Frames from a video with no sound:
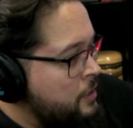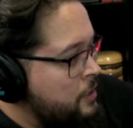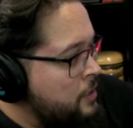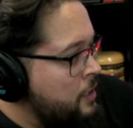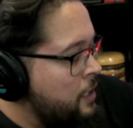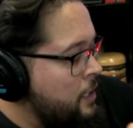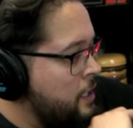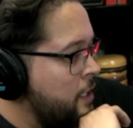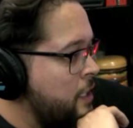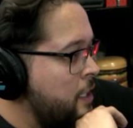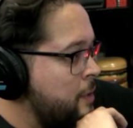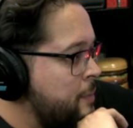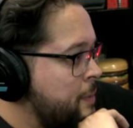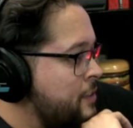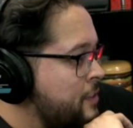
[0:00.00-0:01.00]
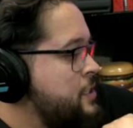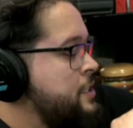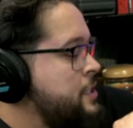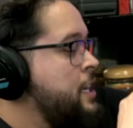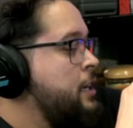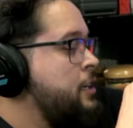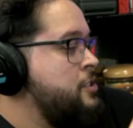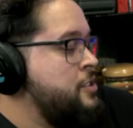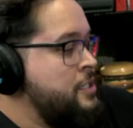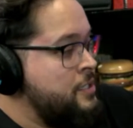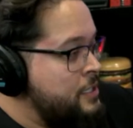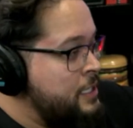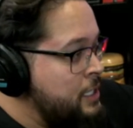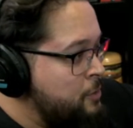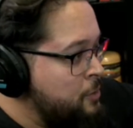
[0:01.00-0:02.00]
Obviously the Exorcist
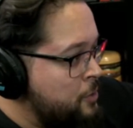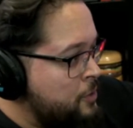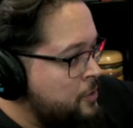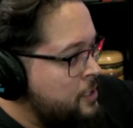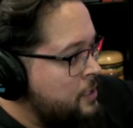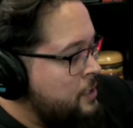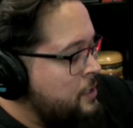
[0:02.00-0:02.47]
sequels,